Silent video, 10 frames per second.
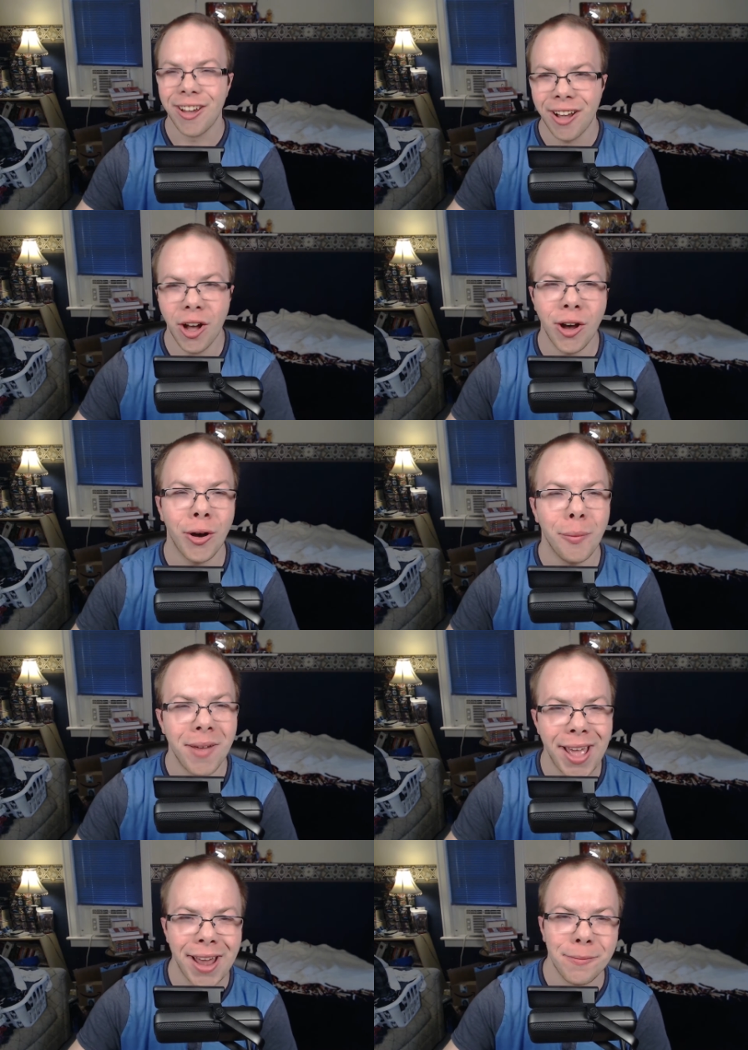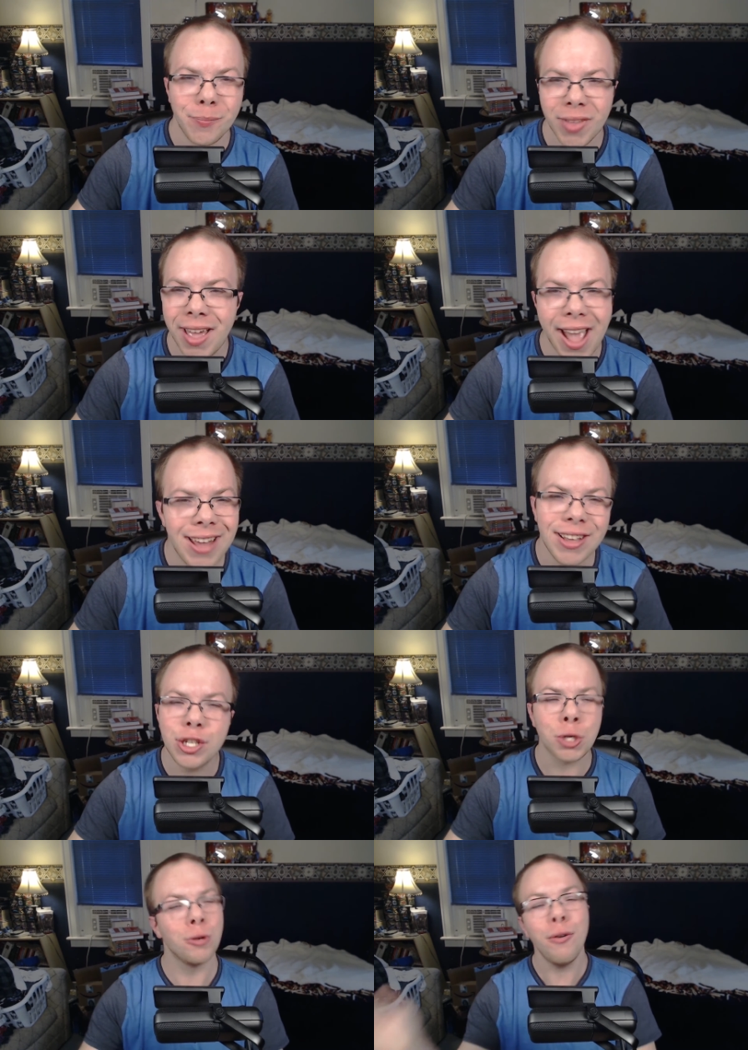Oh man. And in
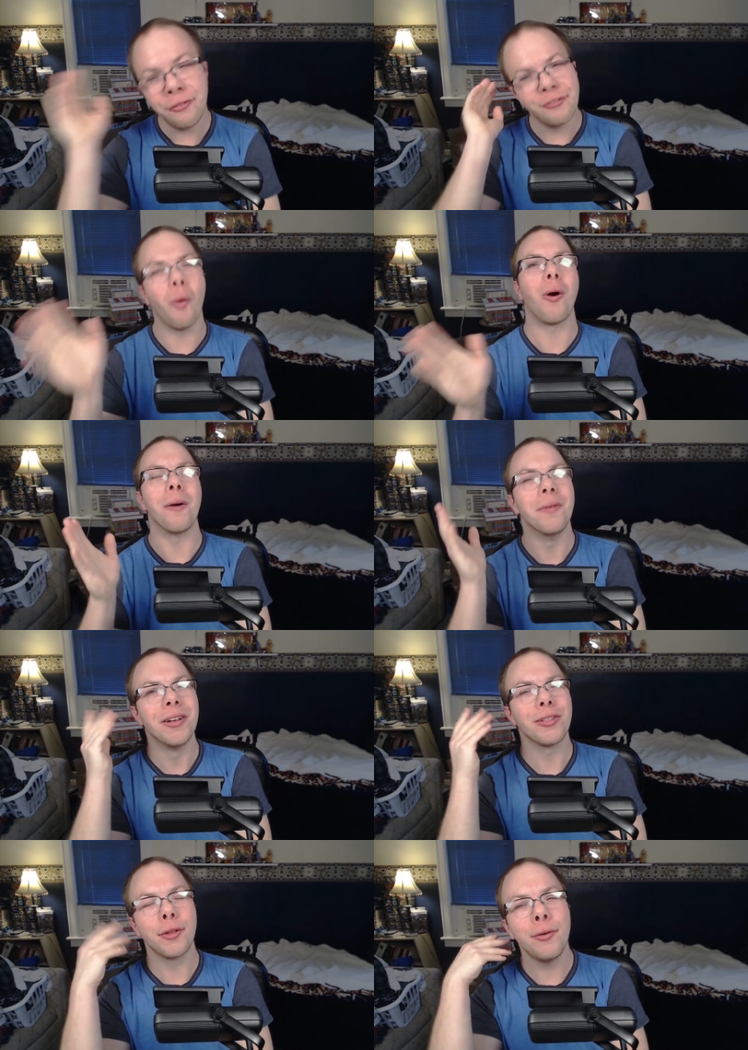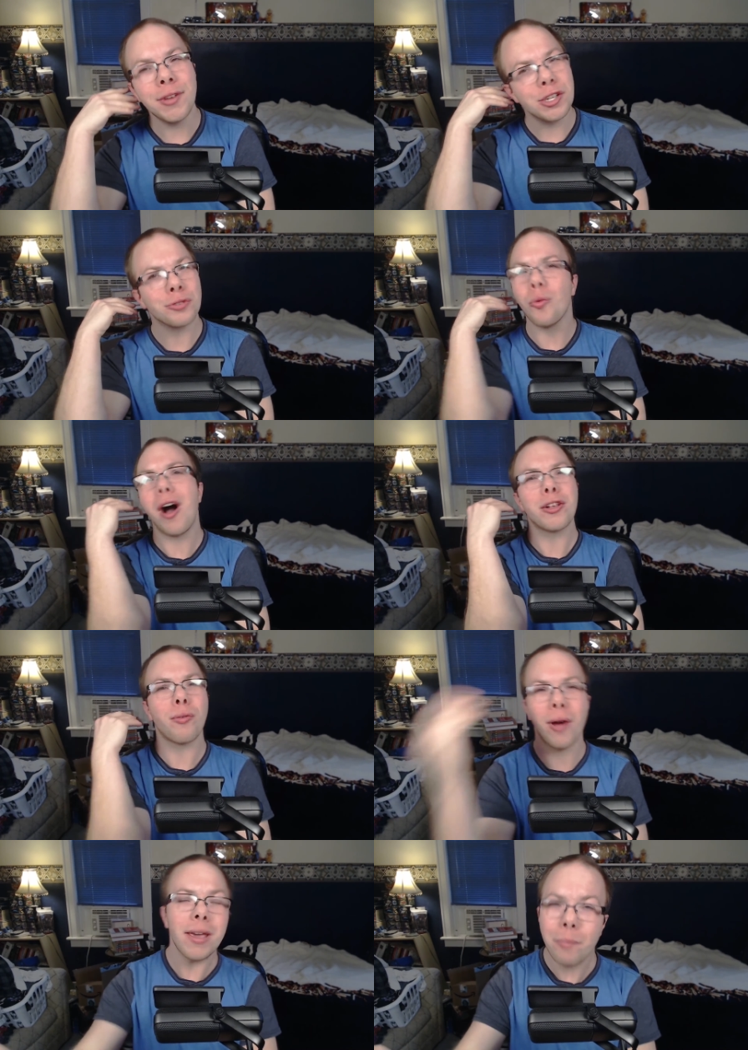true form, Luffy just walks
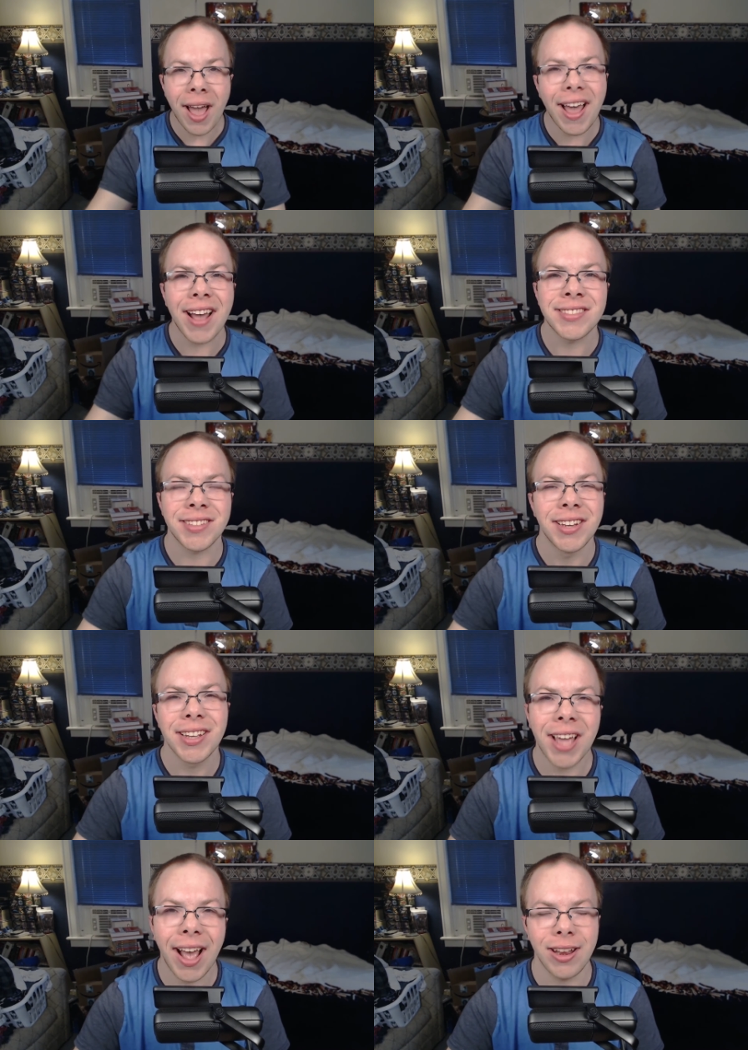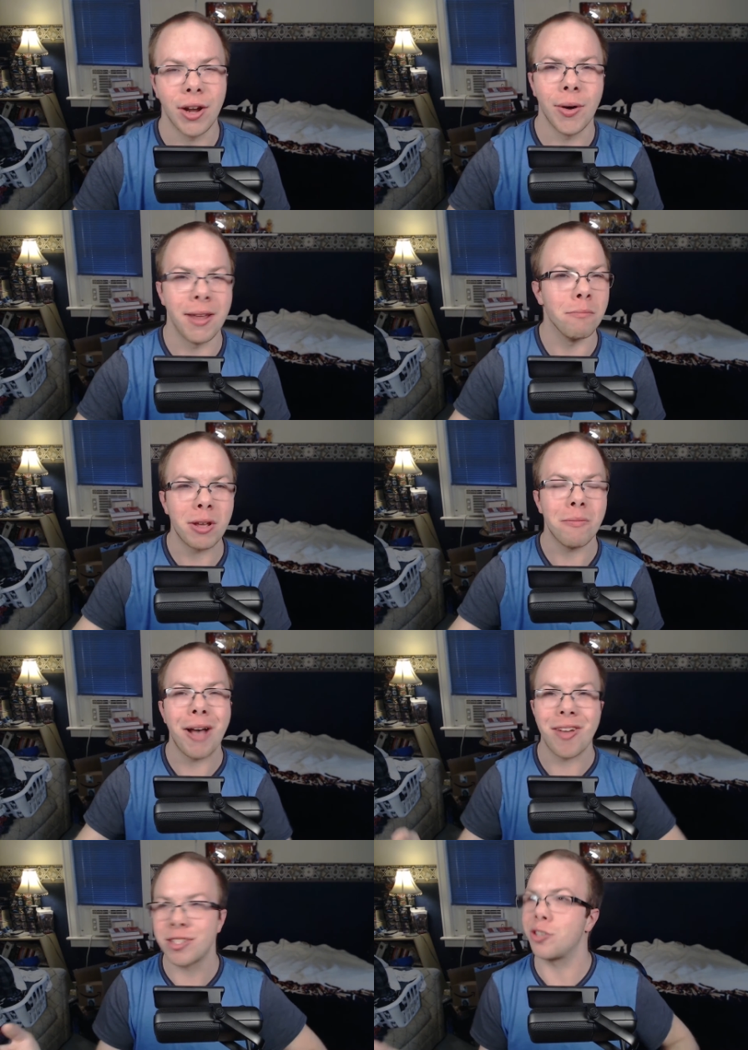right past Kaido and Big
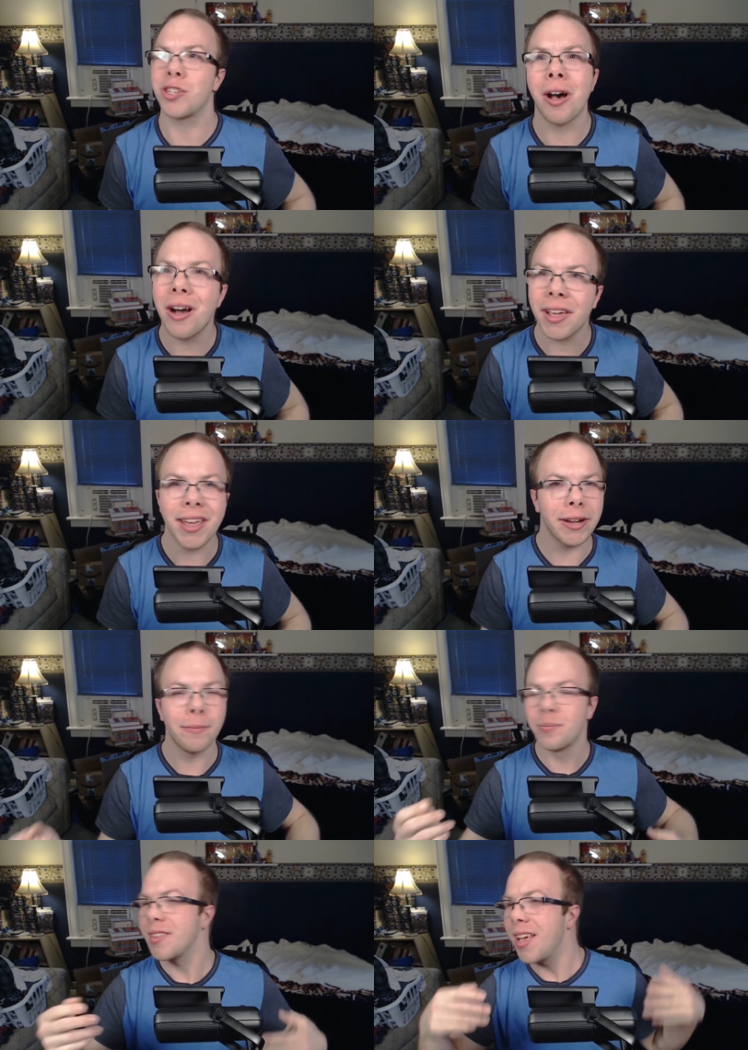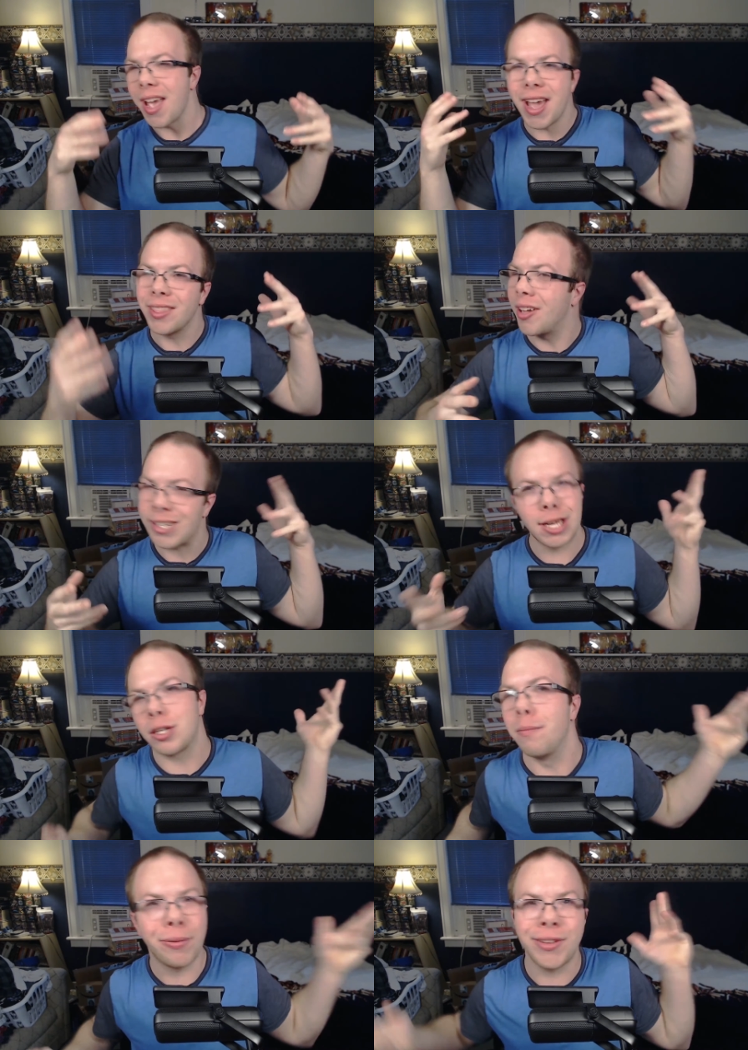Mom as they're talking and like it
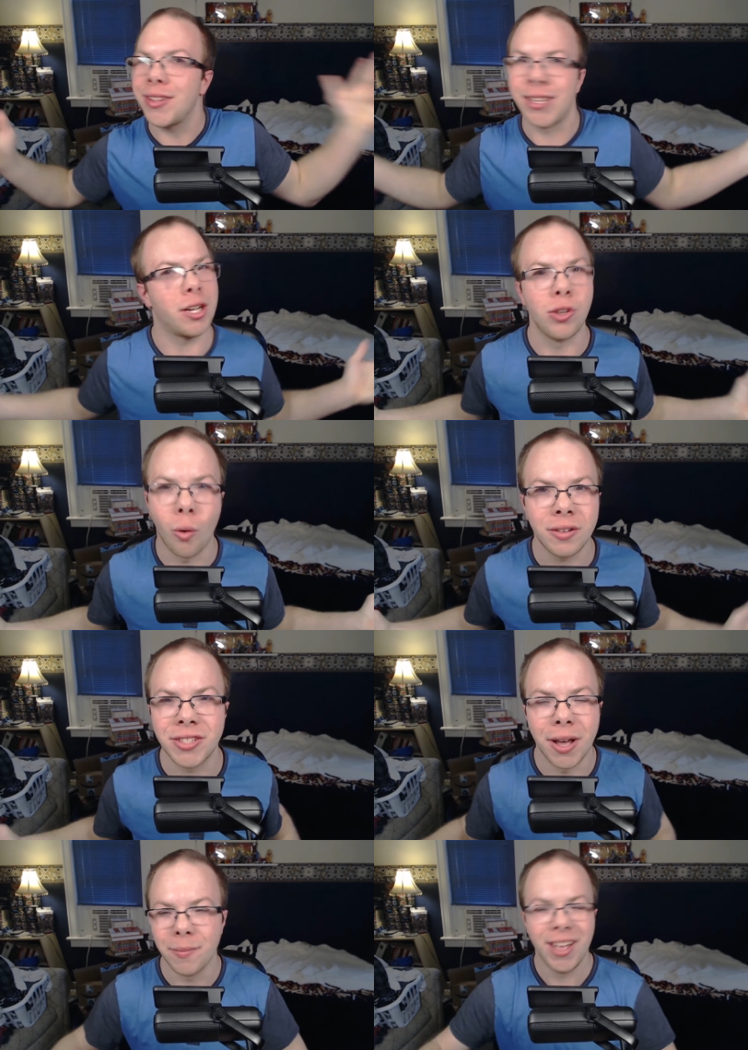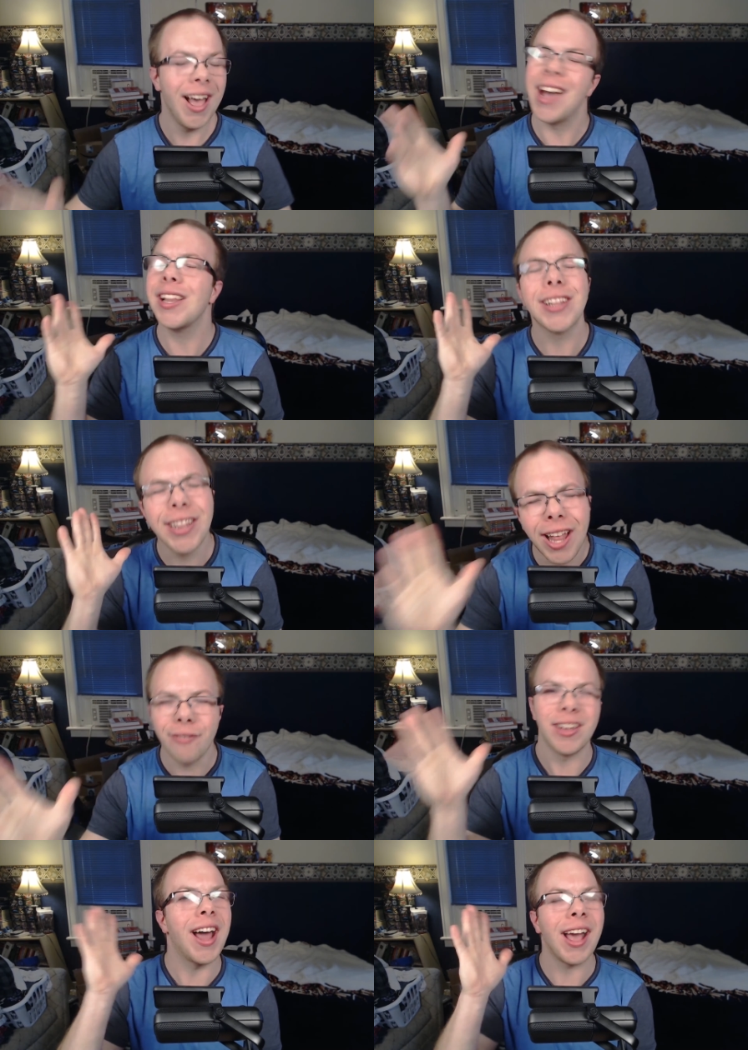completely ignores them. I
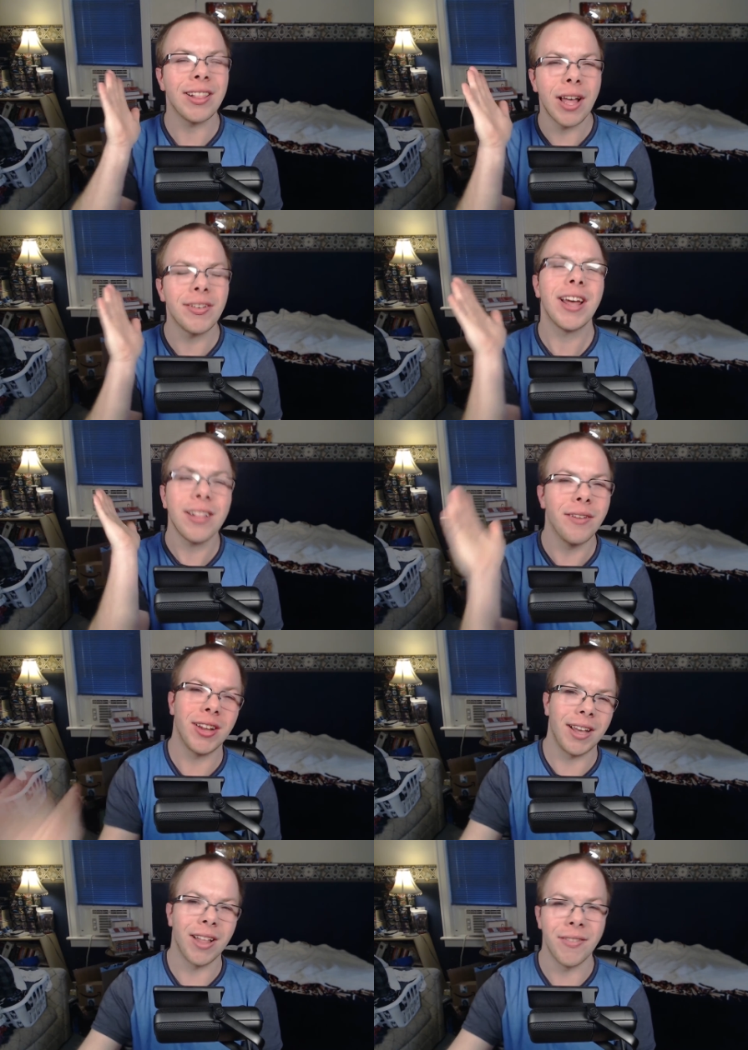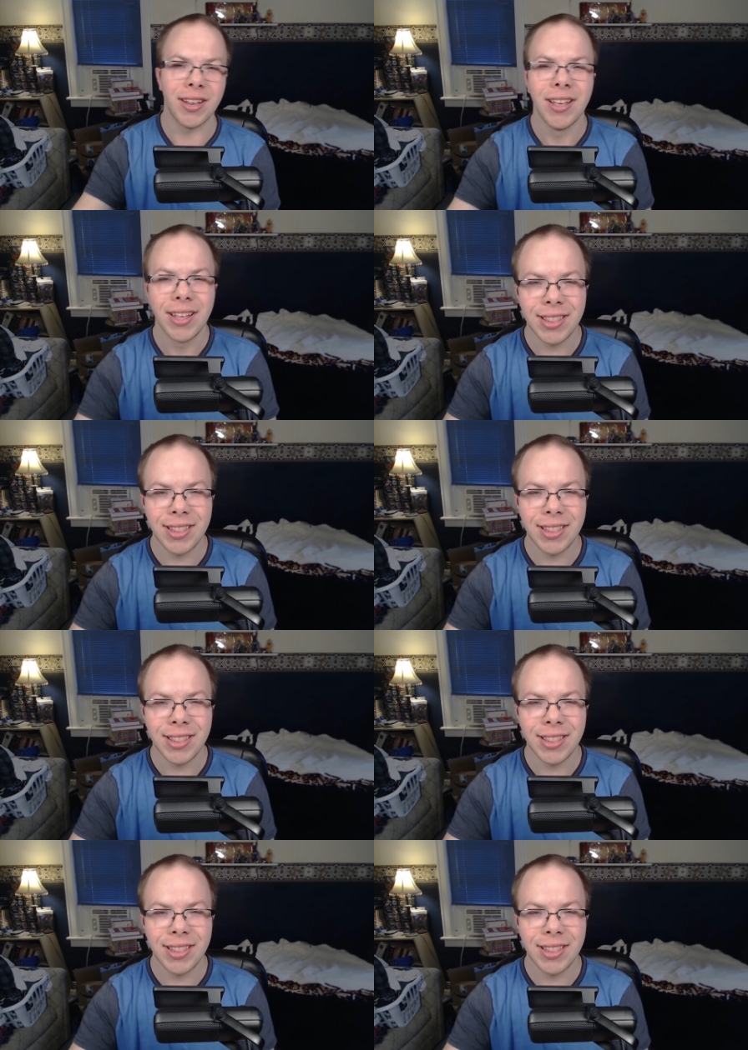love it. I love it. I love it. I love it.